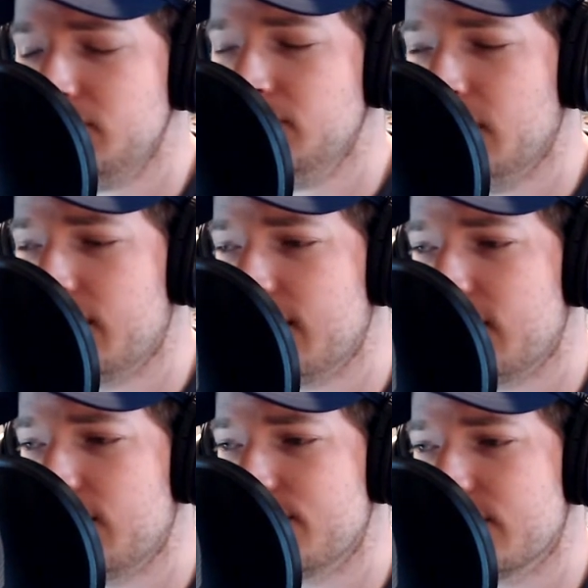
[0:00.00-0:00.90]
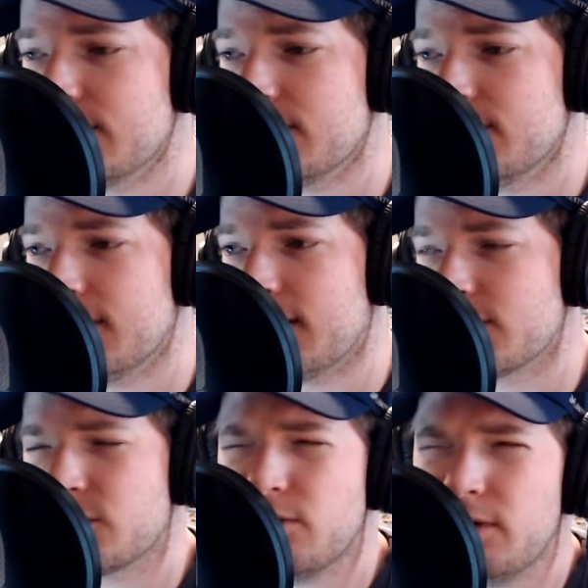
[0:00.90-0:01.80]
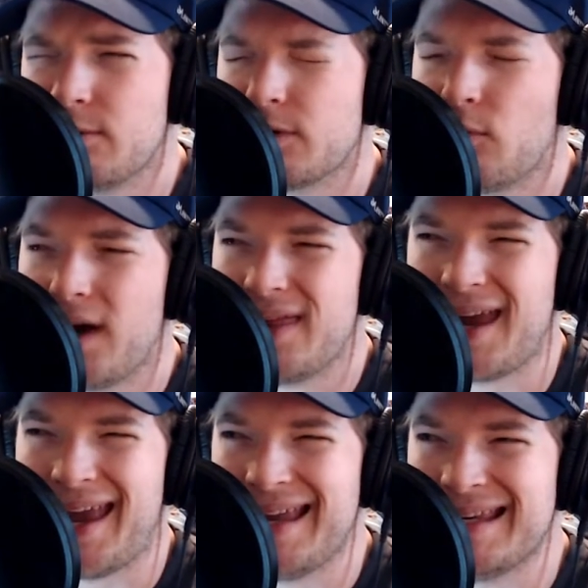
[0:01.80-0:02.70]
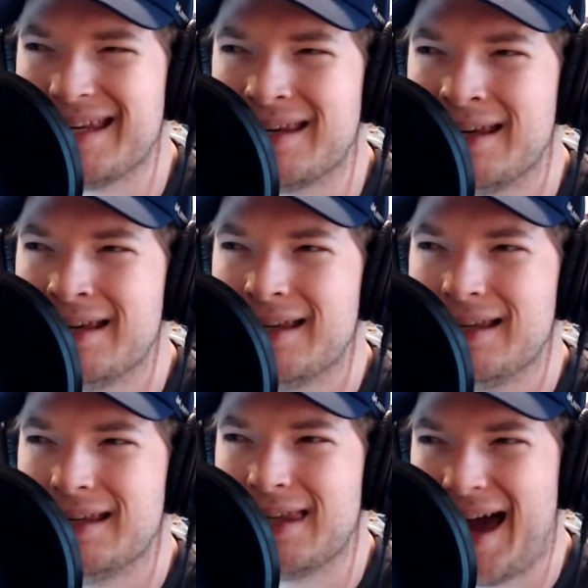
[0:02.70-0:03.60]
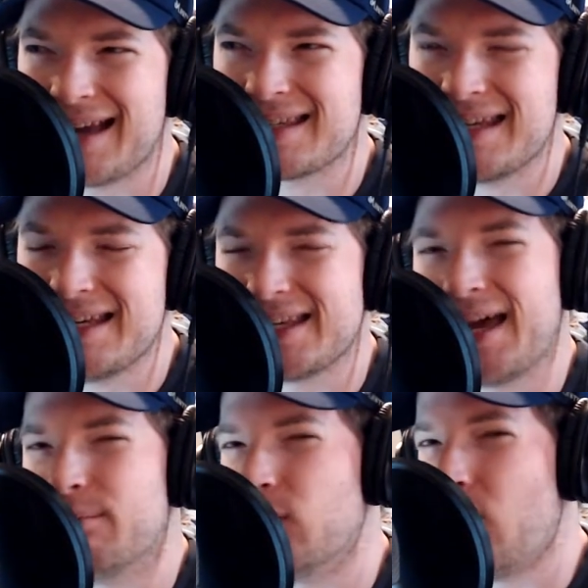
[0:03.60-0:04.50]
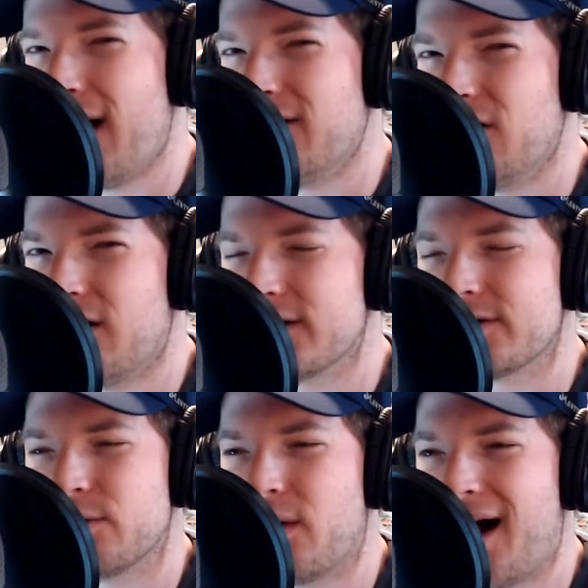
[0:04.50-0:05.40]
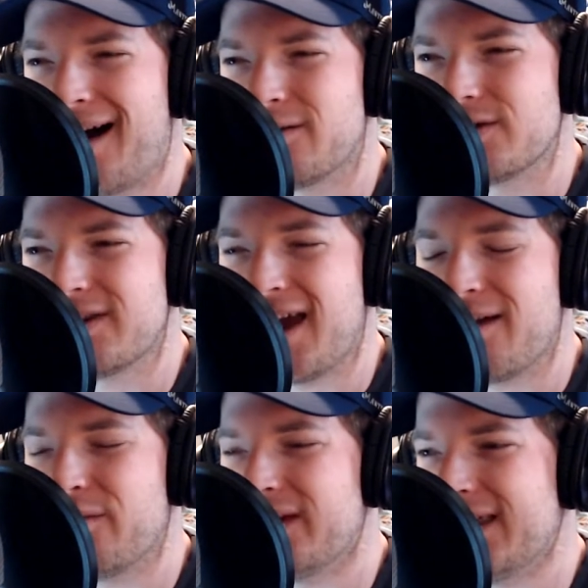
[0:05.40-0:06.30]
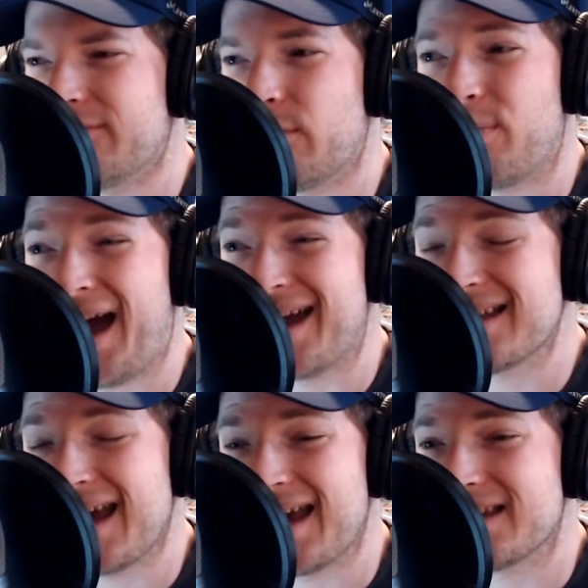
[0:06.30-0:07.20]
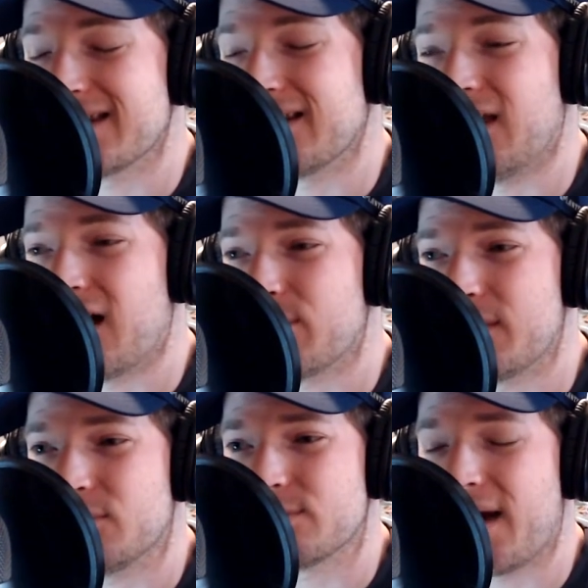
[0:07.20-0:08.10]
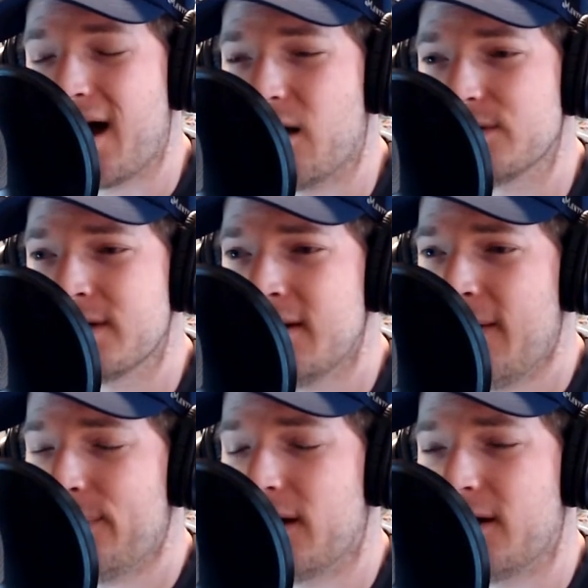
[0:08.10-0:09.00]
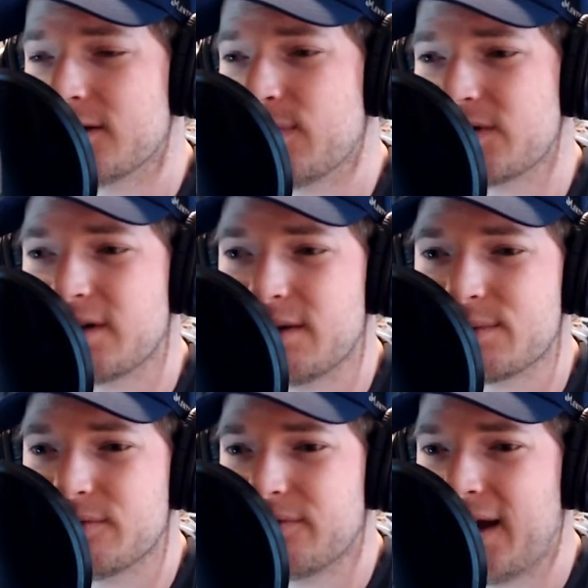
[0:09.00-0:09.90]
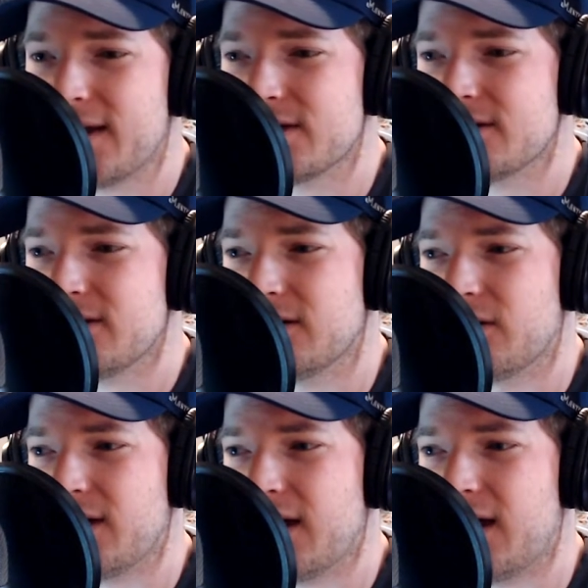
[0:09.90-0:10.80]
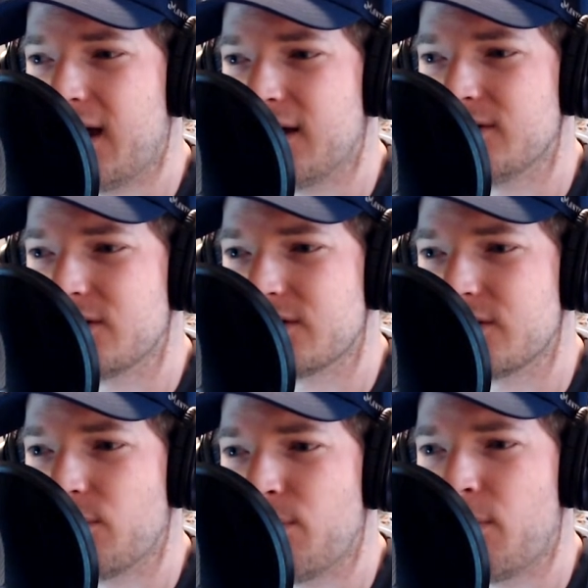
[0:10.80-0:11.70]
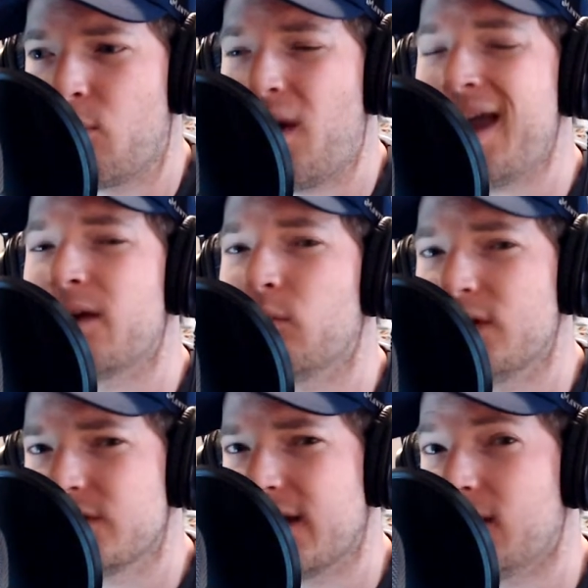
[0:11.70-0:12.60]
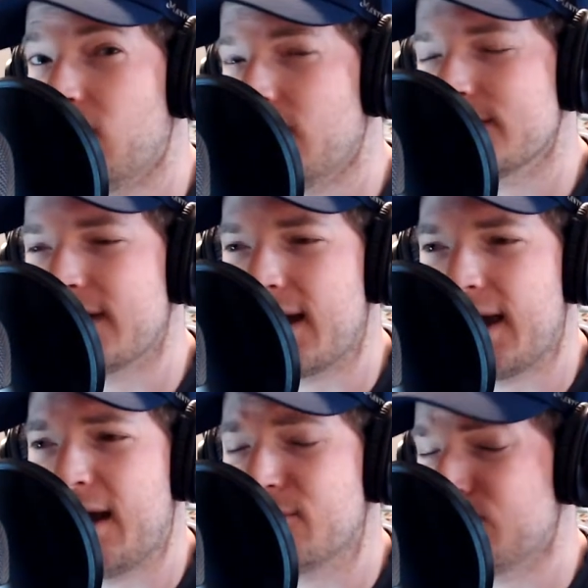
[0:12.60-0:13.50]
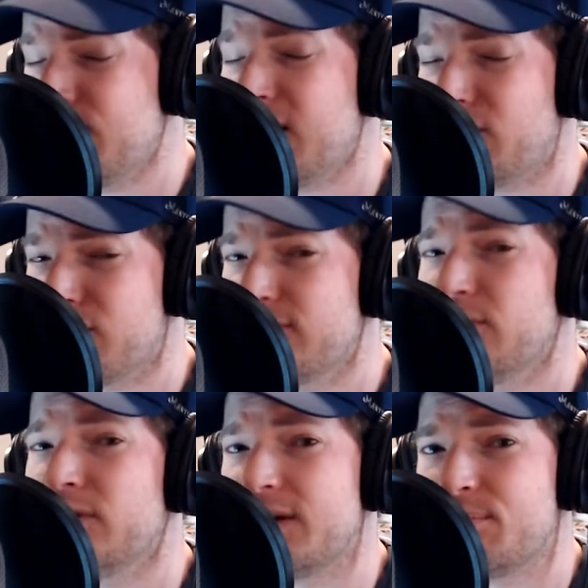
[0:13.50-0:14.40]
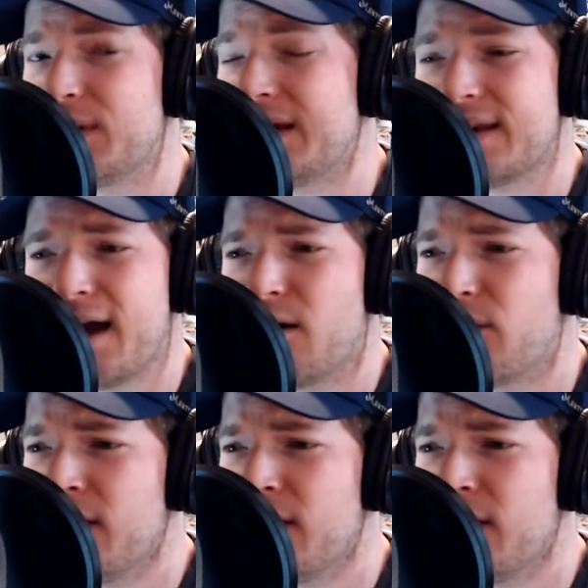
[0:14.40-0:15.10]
I think Clemson, certainly with the way they ended last season, that blowout loss to Ohio State really left a bad taste in a lot of people's mouths, especially Clemson fans, and just the way in which they lost that game, just being thoroughly beat down,